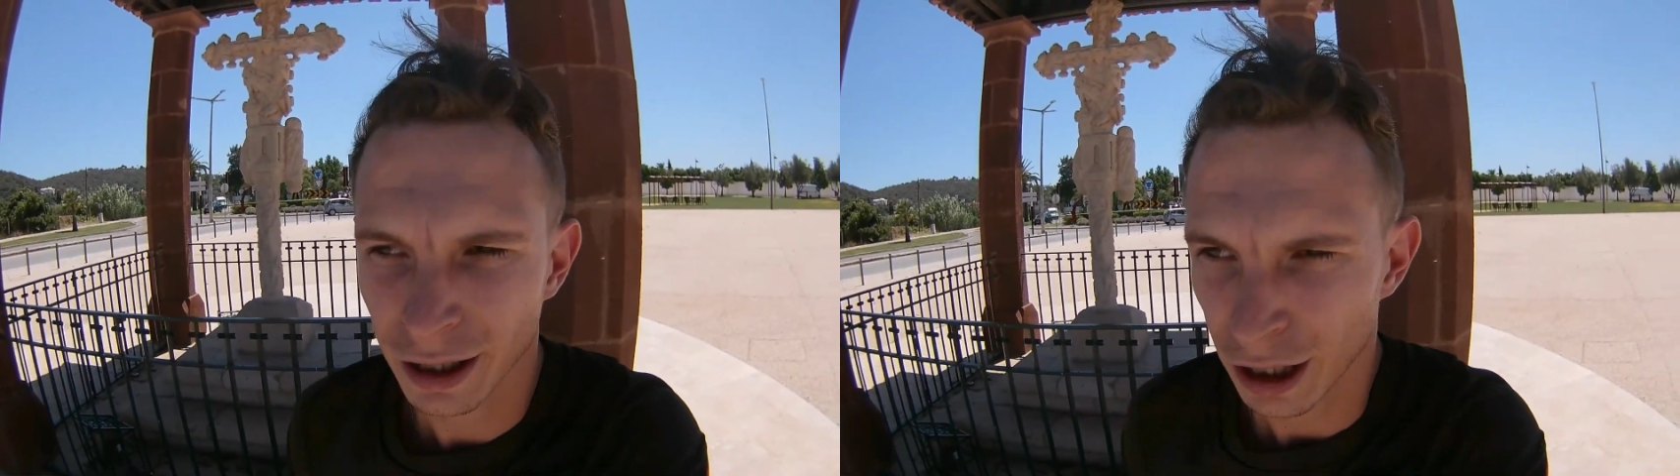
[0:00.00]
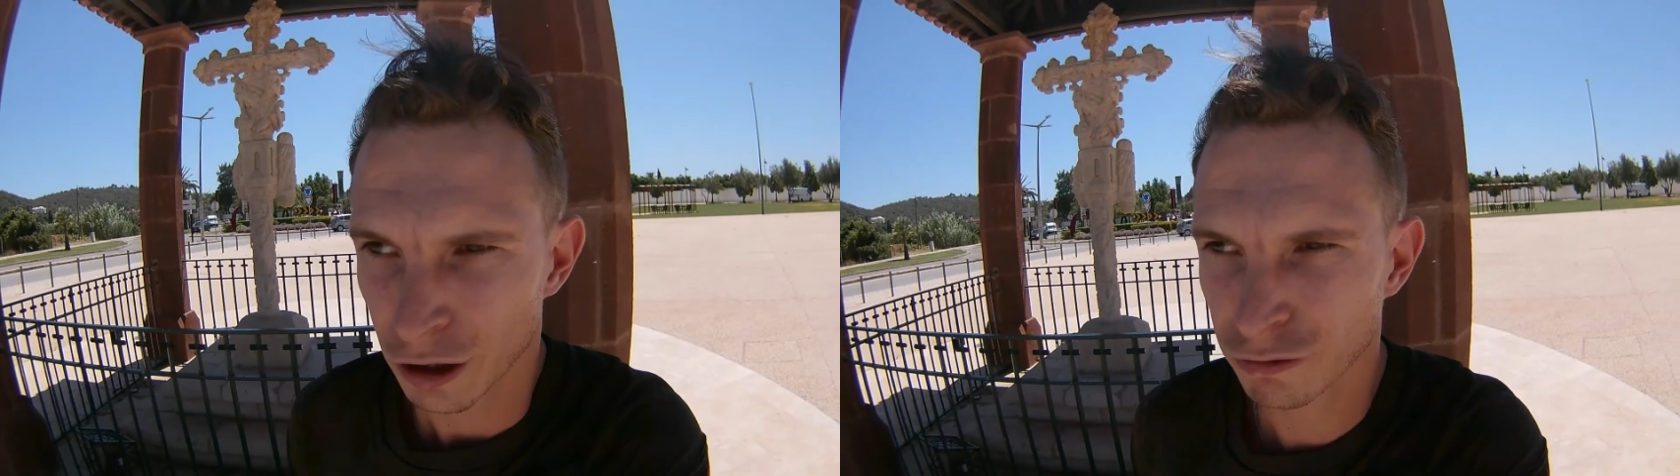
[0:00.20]

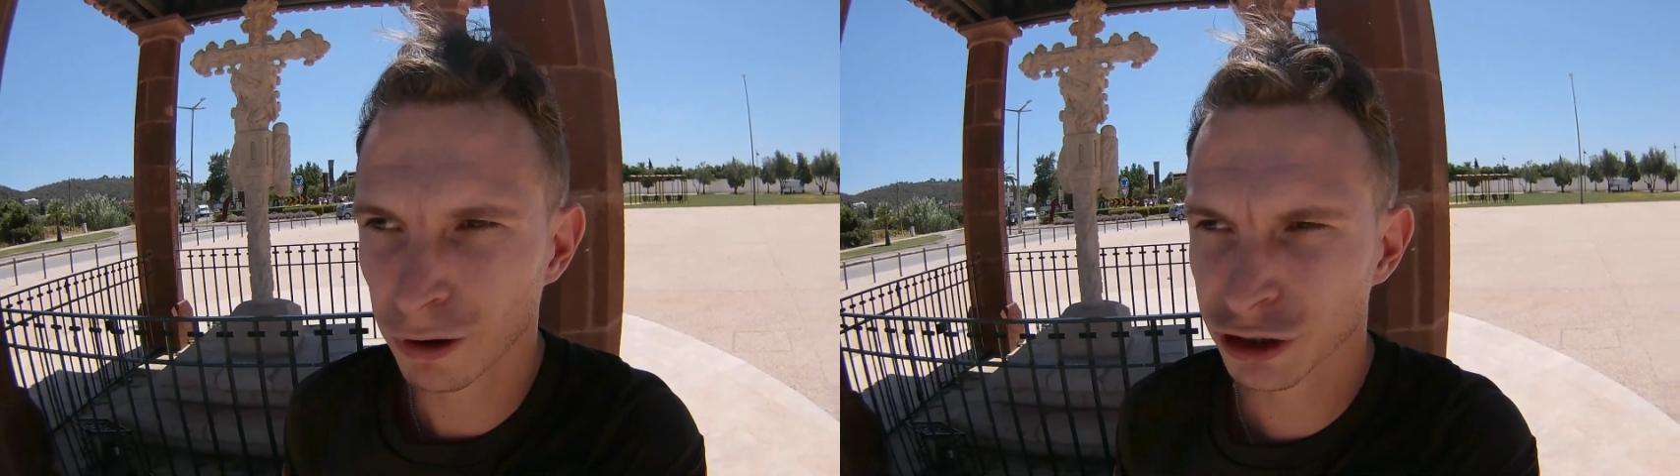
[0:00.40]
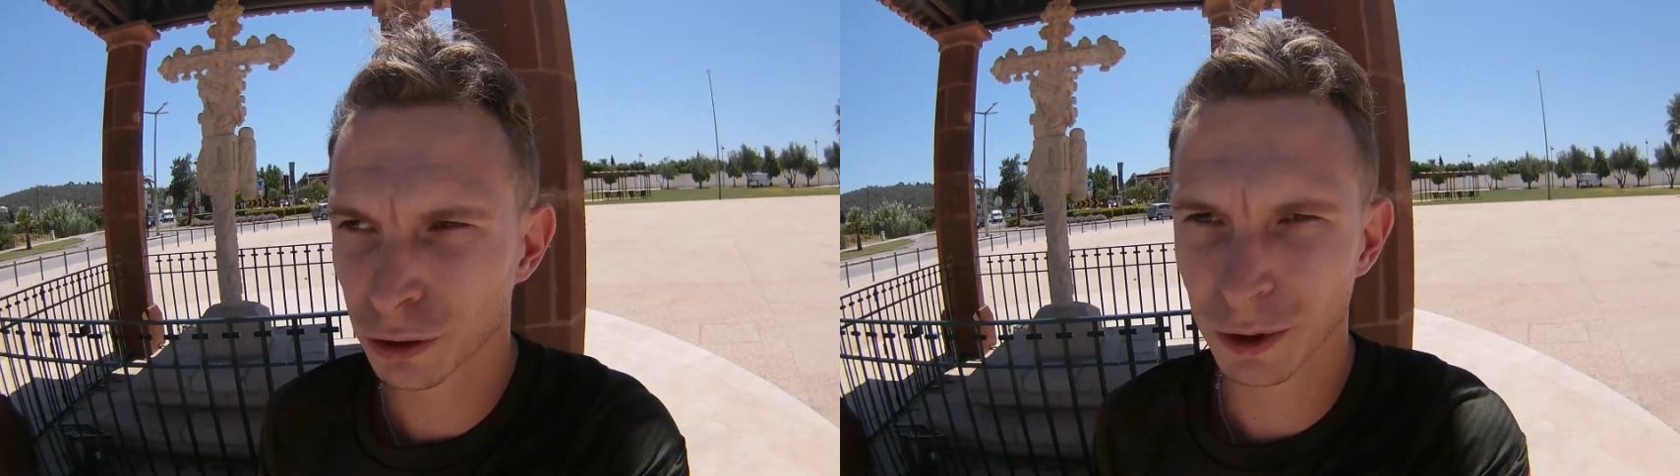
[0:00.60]
the cross
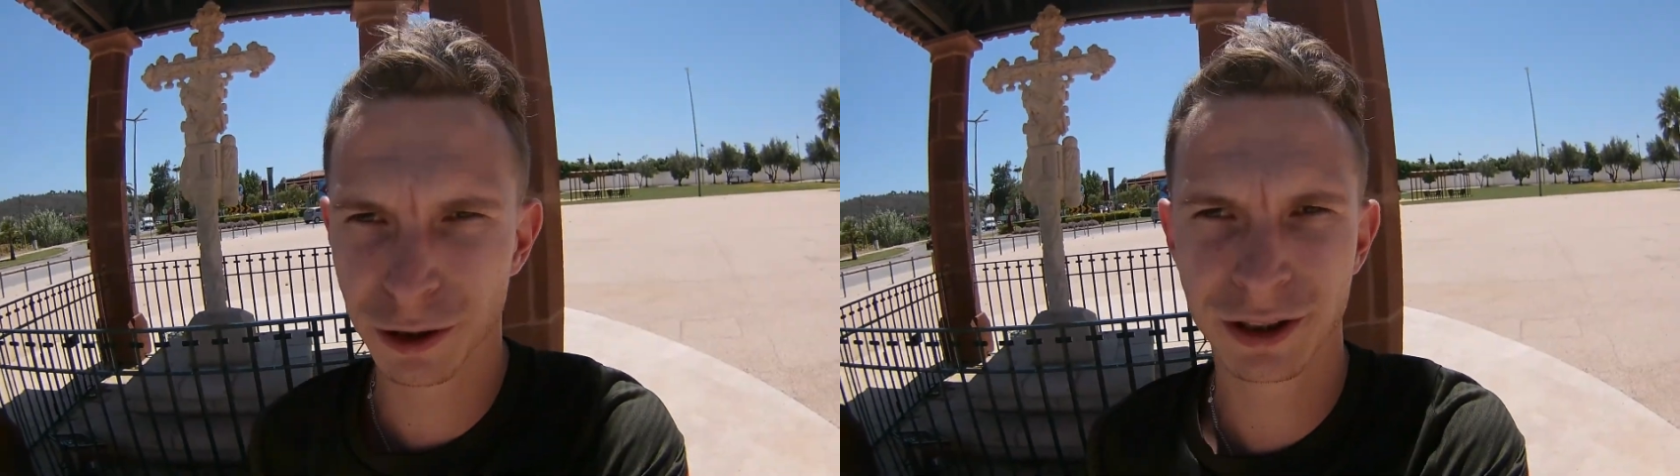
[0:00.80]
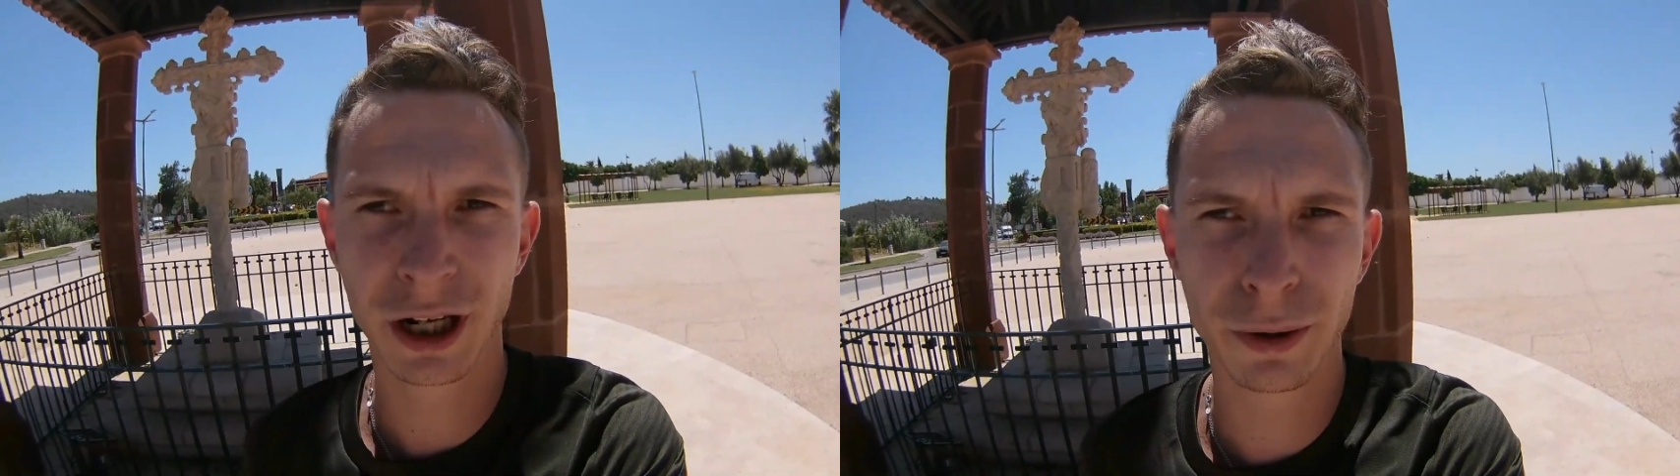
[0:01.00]
that was
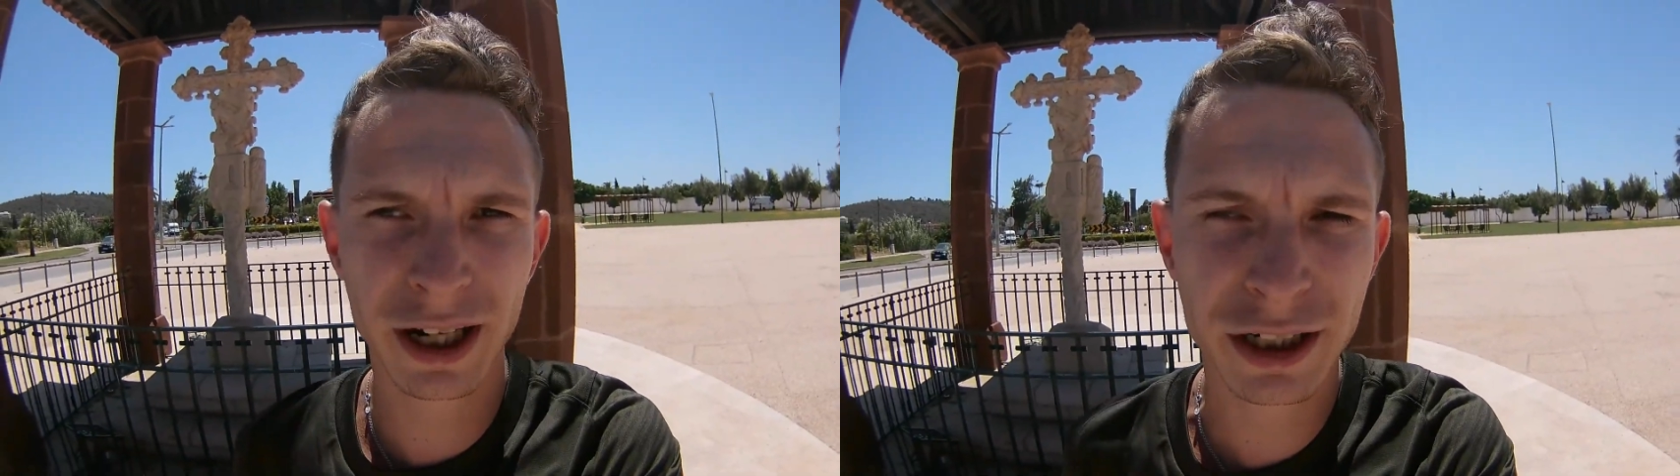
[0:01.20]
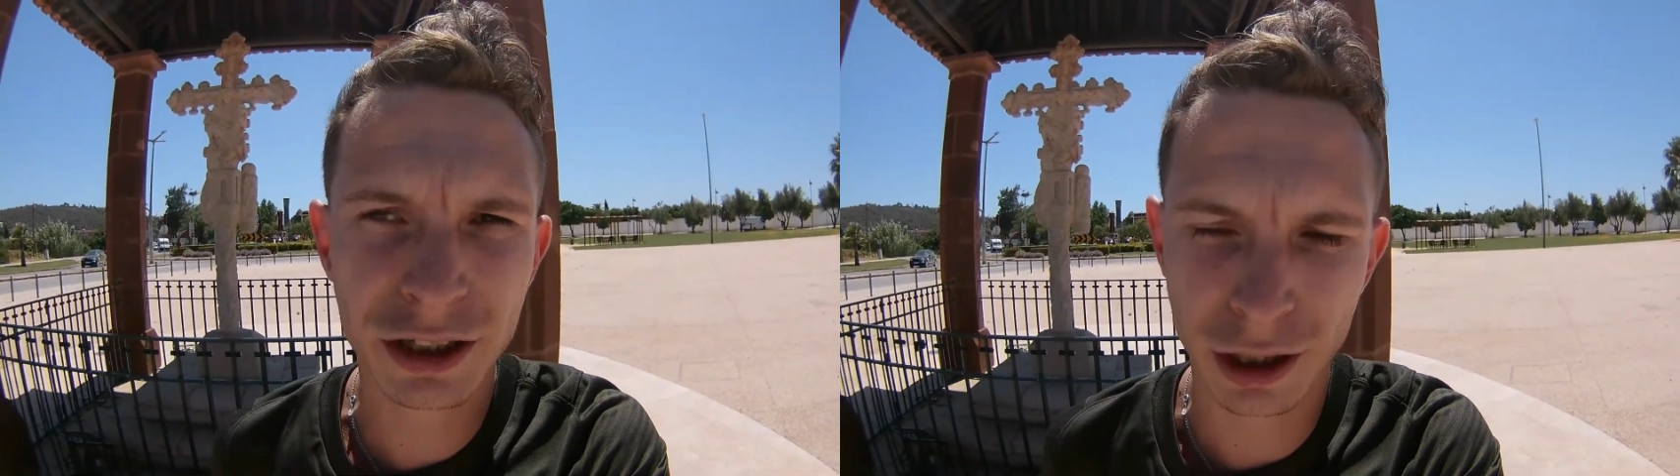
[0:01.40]

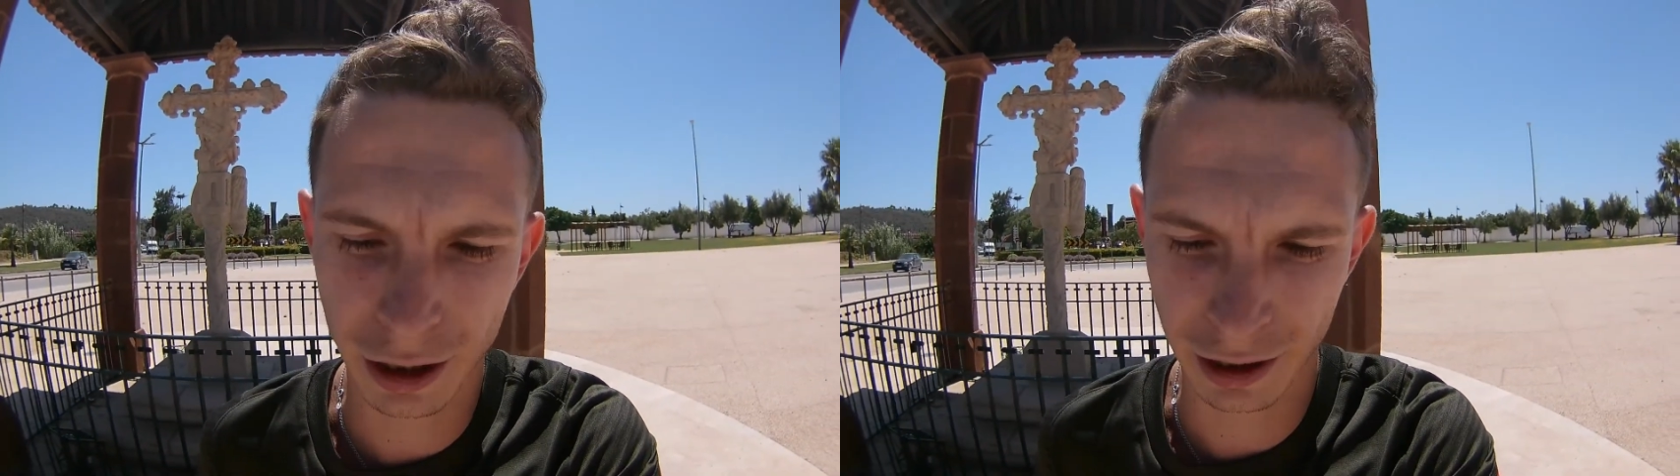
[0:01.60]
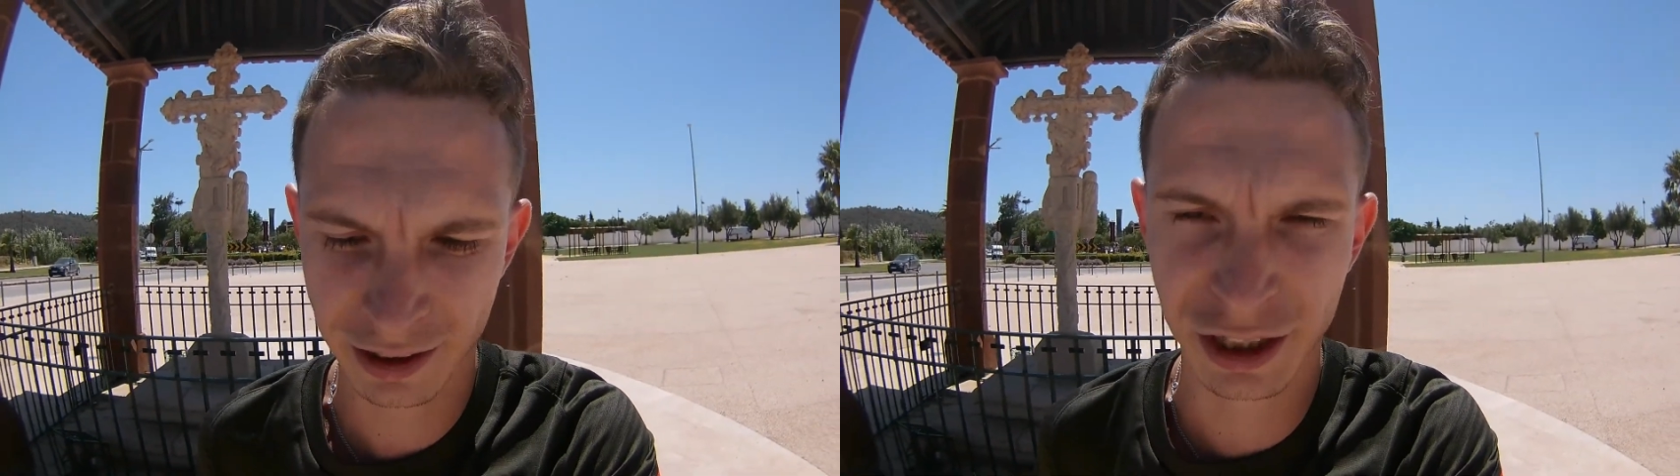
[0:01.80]
donated to
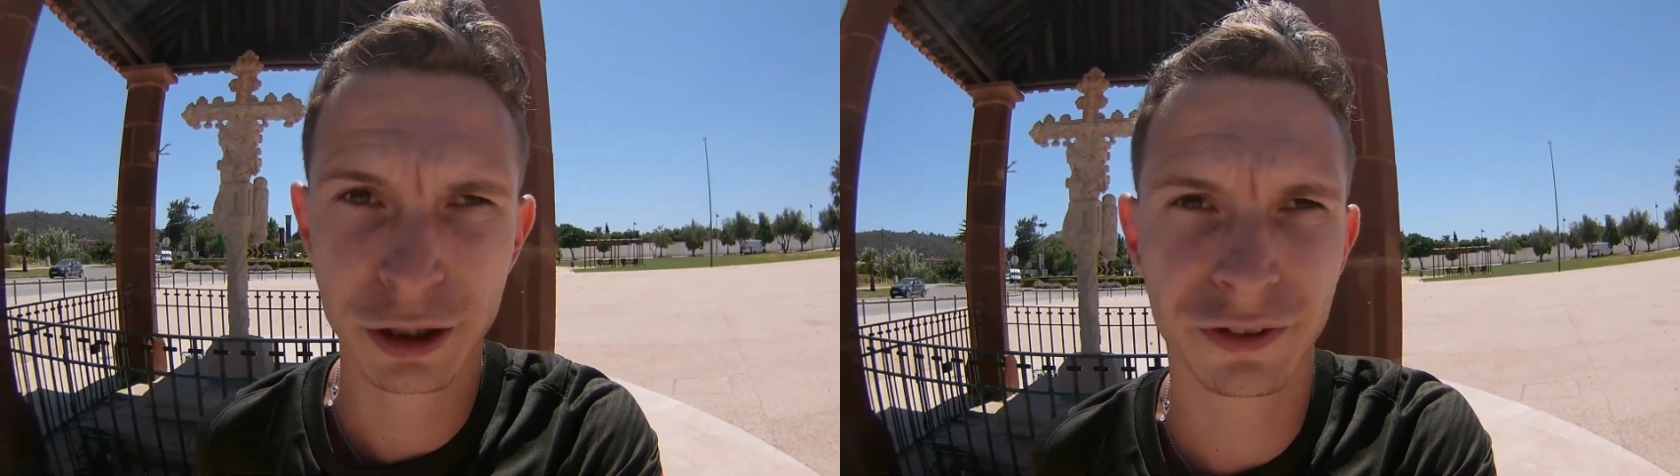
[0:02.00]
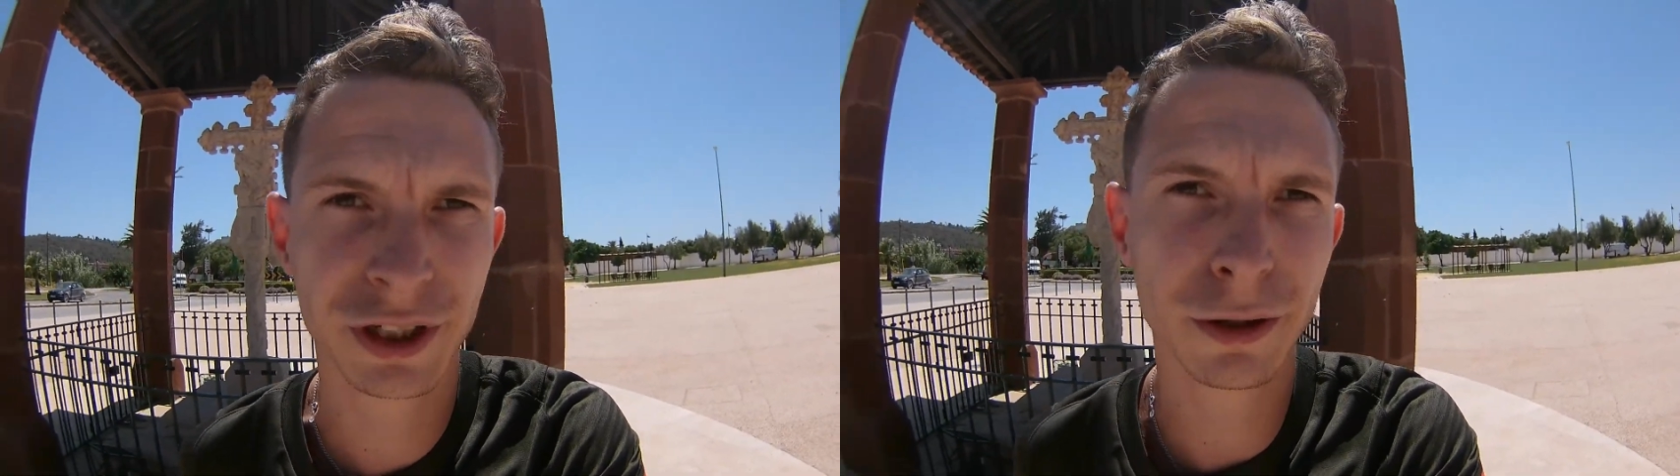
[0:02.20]
the city of
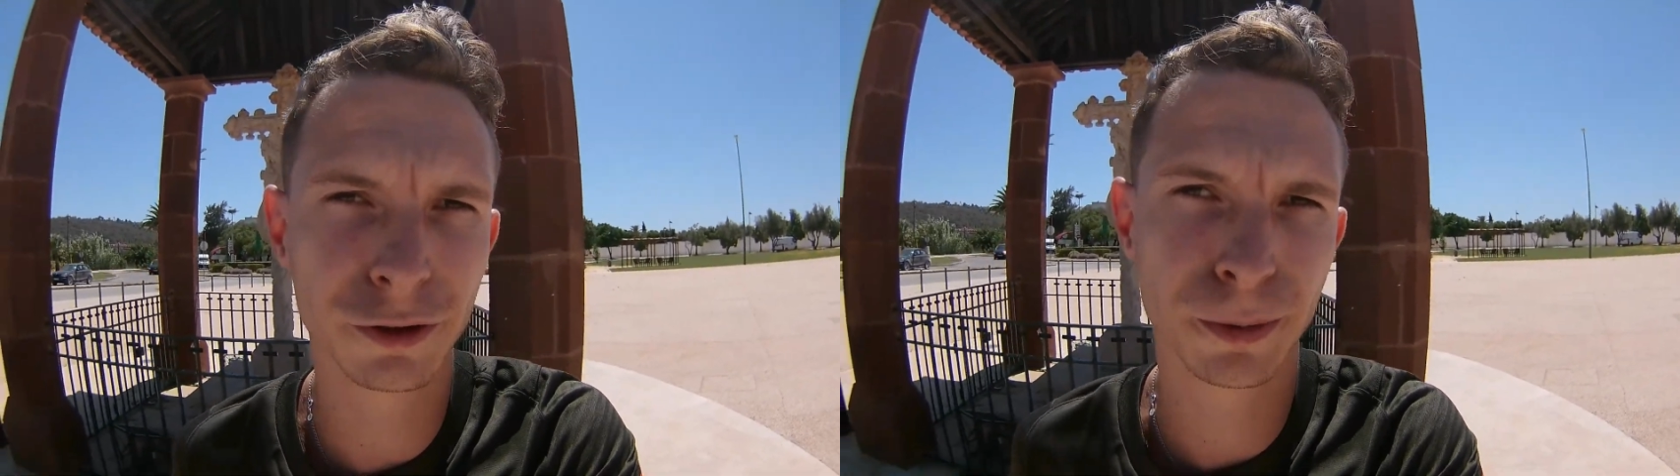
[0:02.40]
Seoul